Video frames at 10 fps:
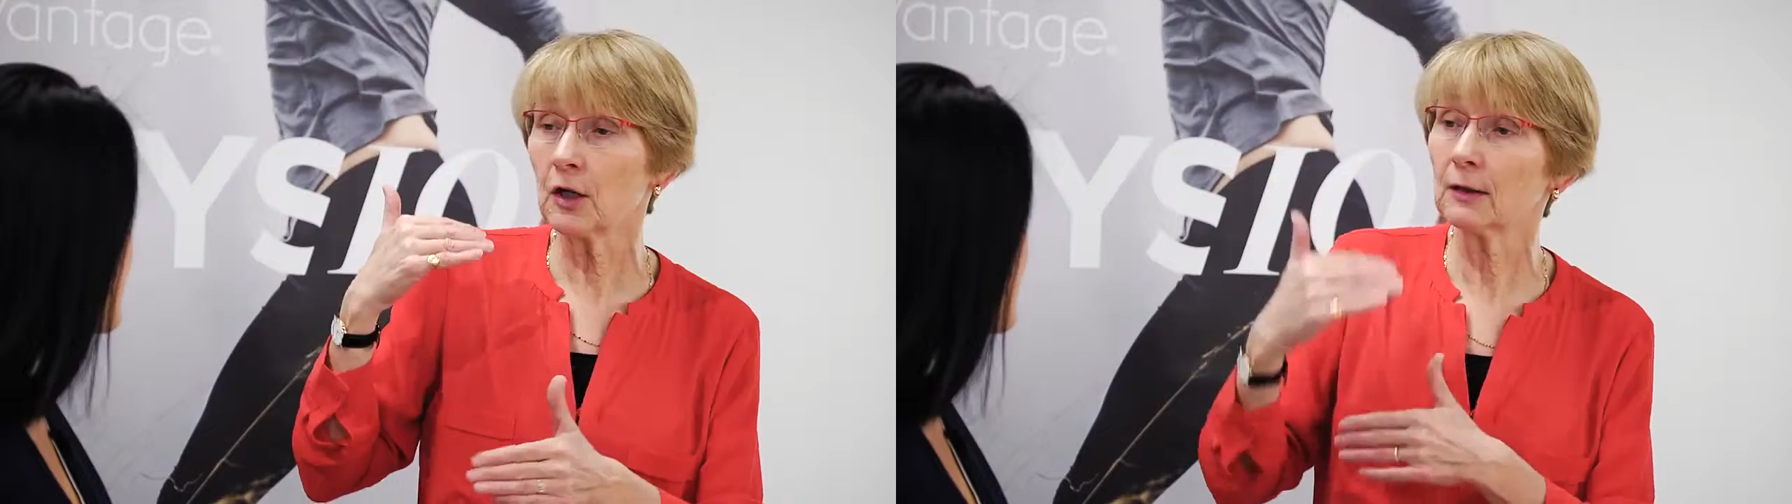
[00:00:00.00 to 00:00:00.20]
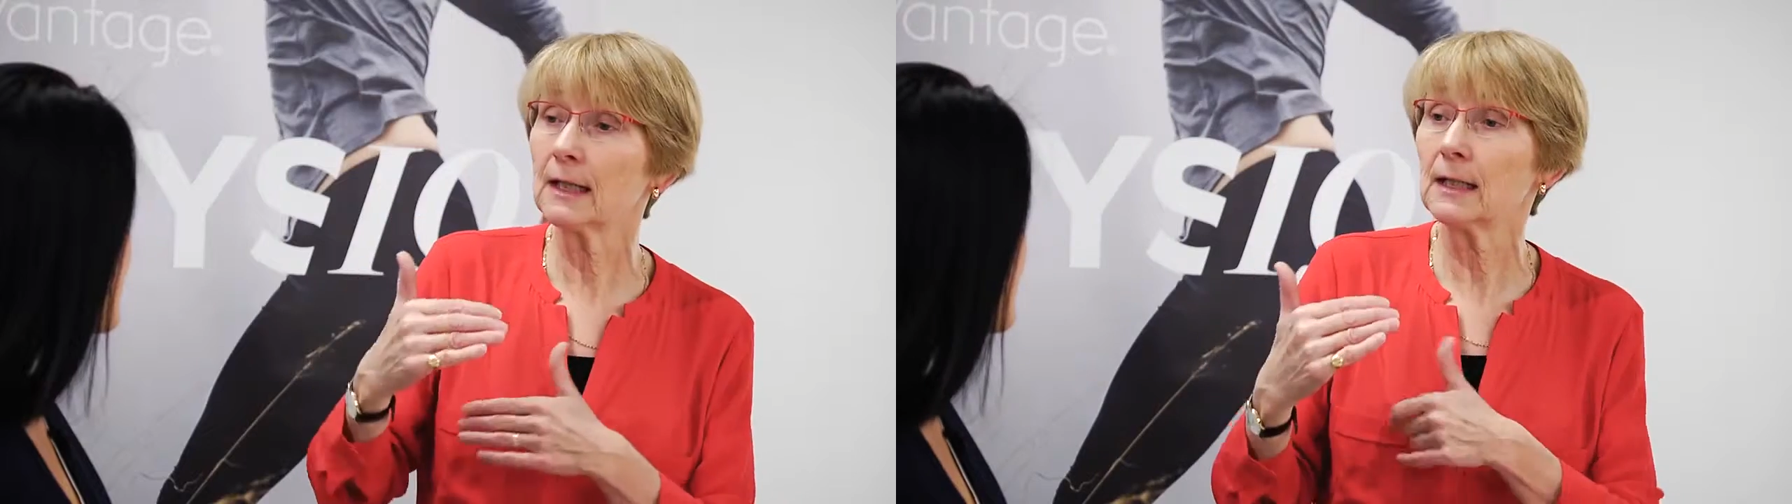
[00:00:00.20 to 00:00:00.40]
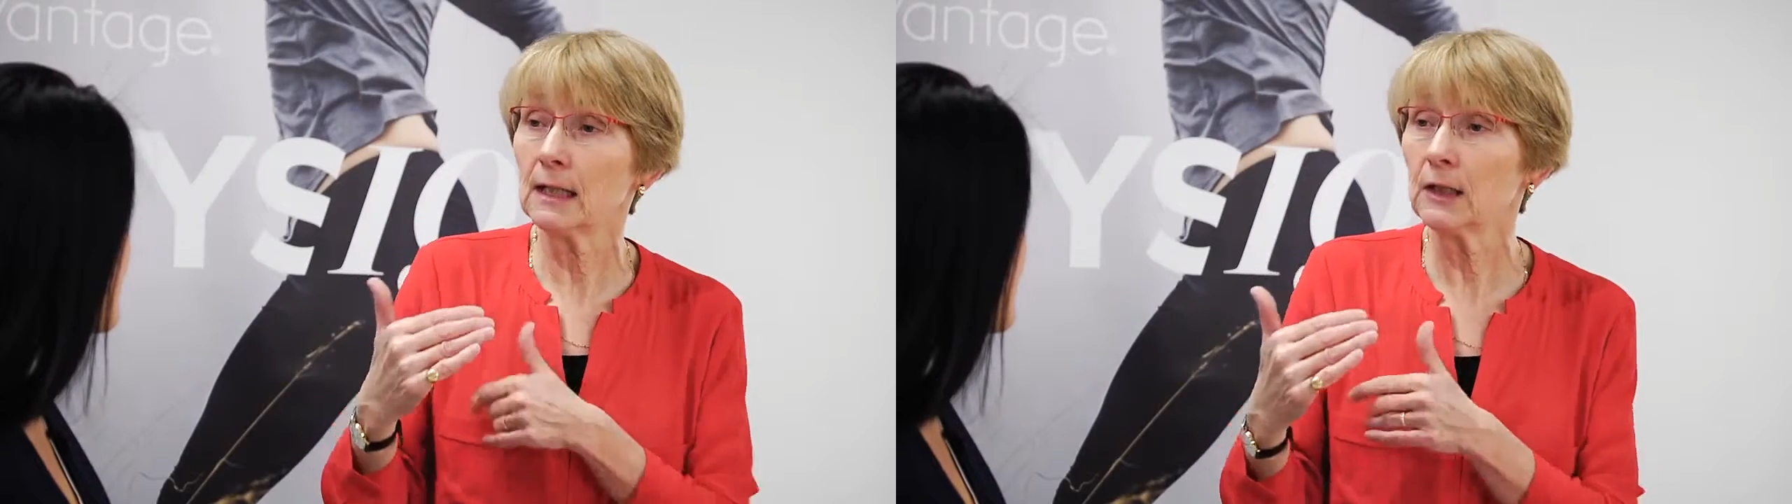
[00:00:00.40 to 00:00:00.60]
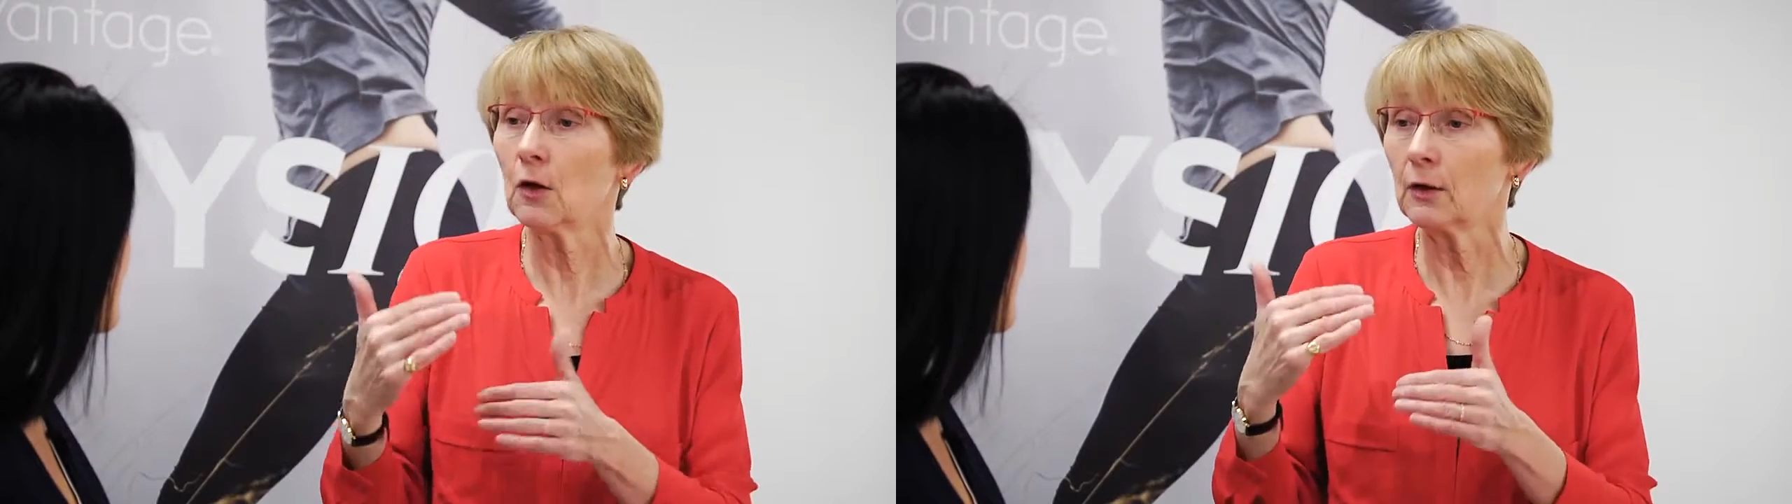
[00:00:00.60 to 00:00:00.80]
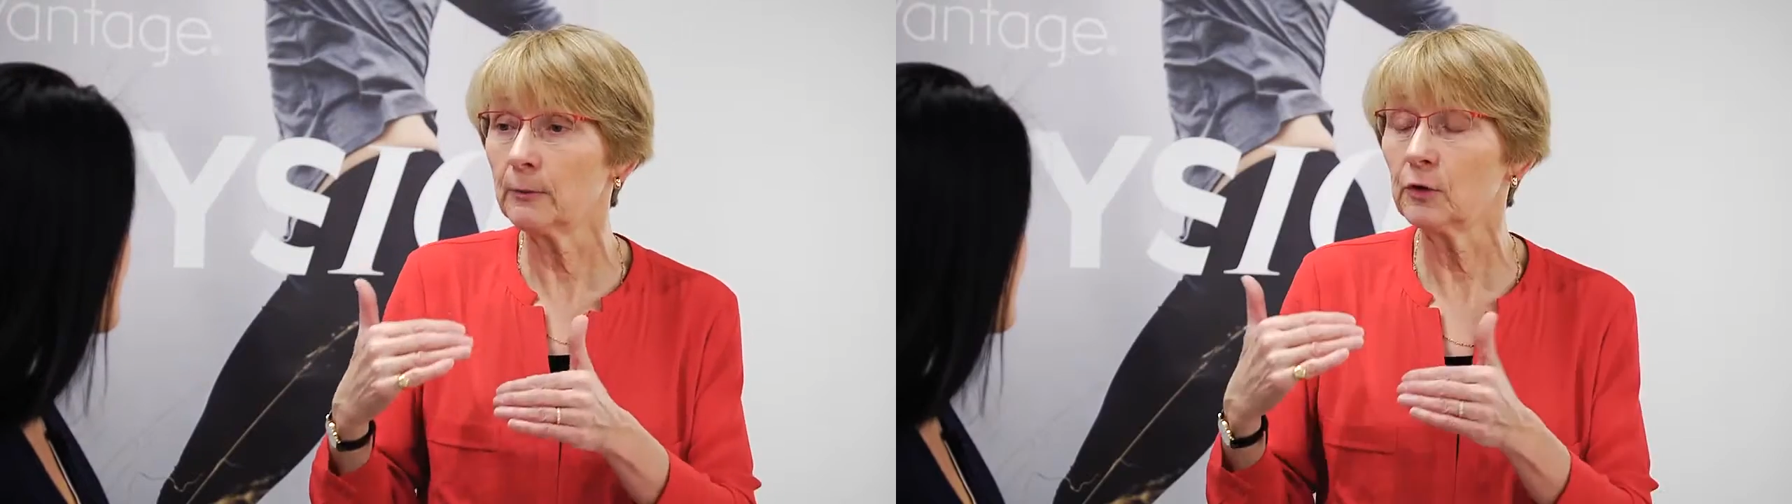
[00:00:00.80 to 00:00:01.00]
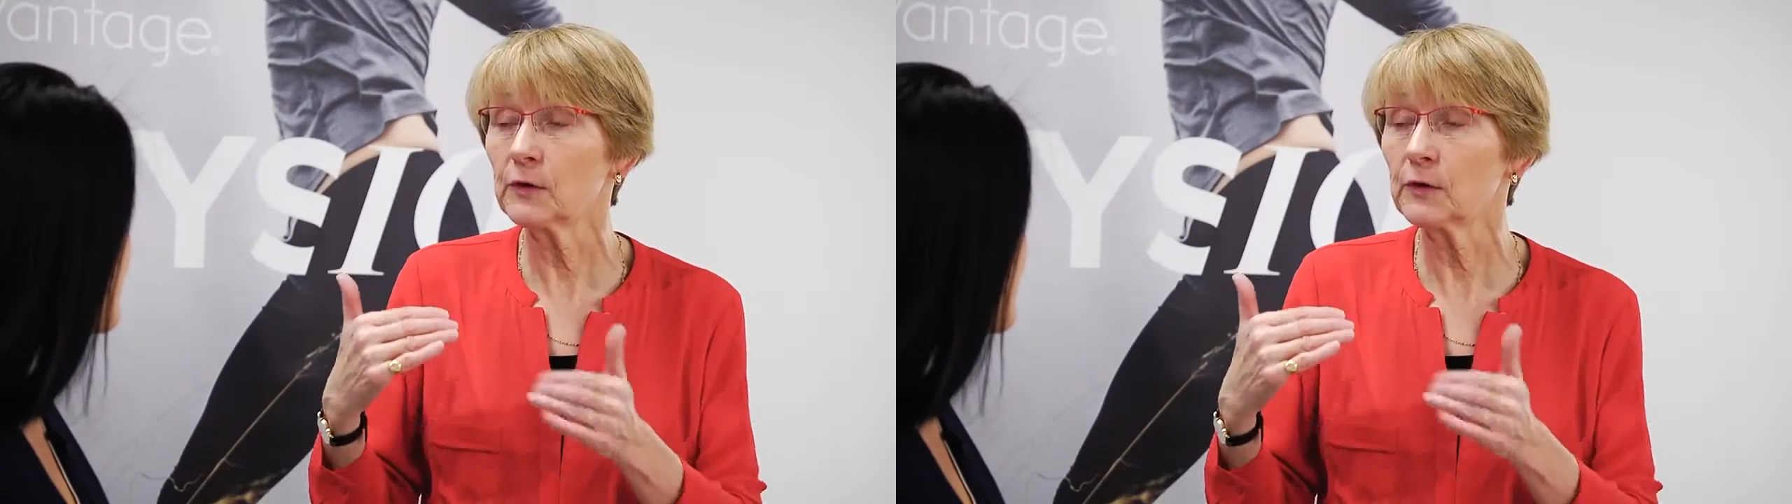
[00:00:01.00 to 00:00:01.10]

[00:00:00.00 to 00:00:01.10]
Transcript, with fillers: not getting your immune